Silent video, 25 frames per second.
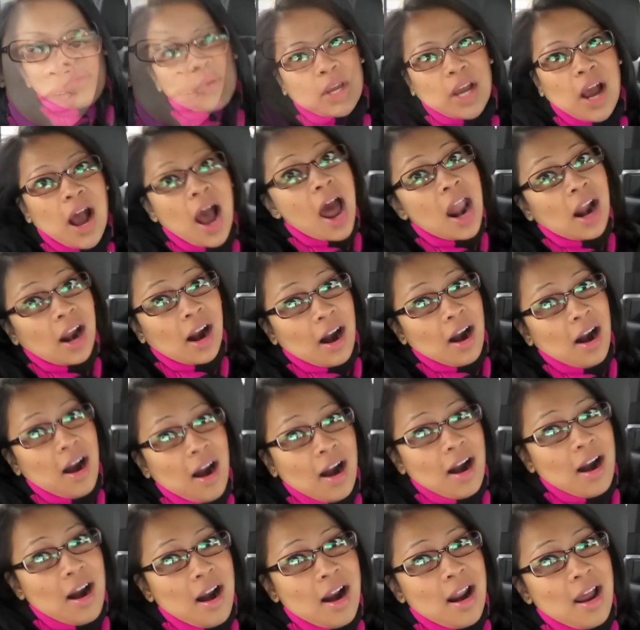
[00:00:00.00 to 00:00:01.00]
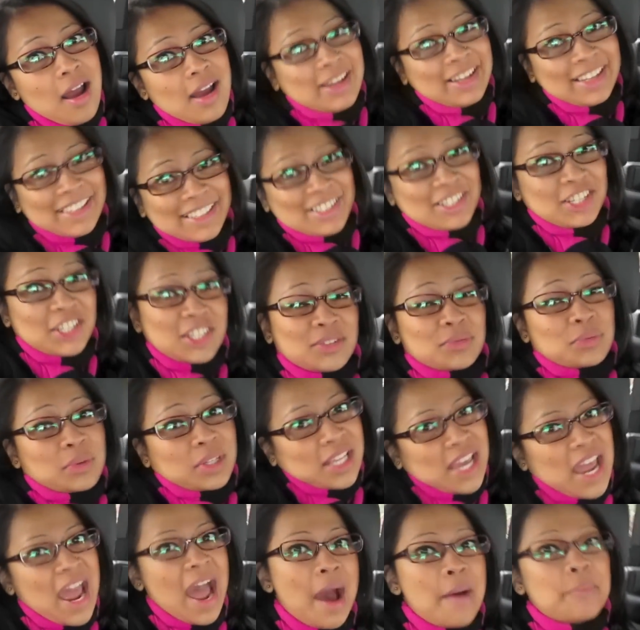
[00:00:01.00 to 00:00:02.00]
we got her. She's
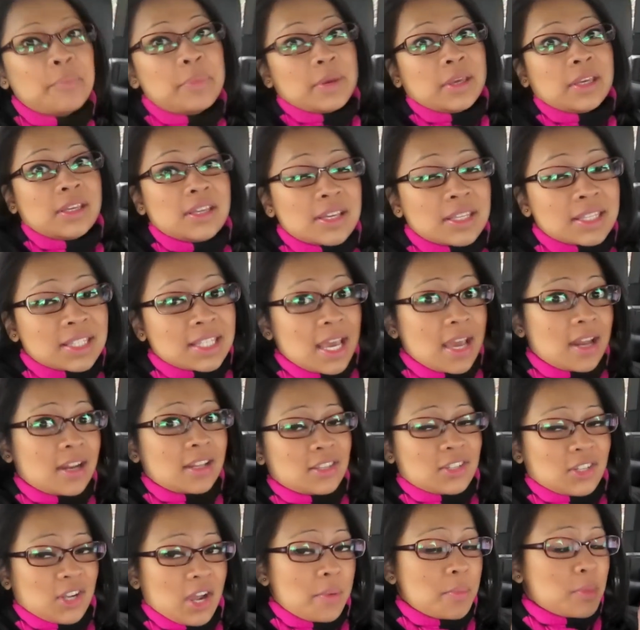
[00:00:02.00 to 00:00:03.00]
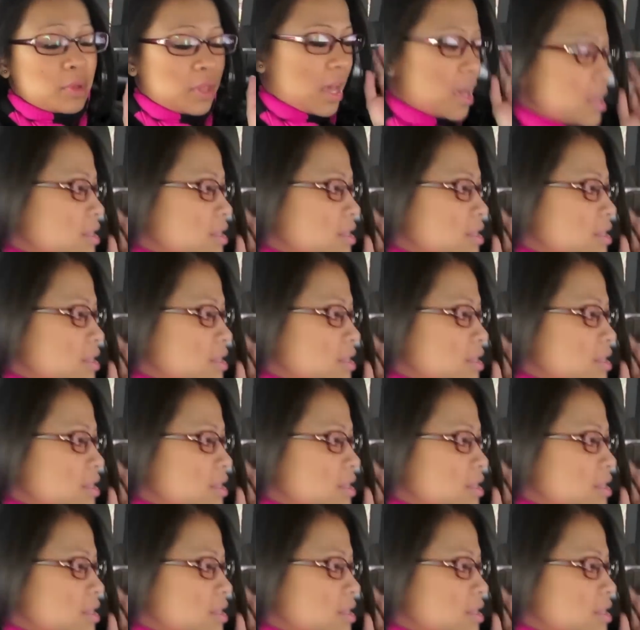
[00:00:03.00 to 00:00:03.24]
really happy, excited to come with us.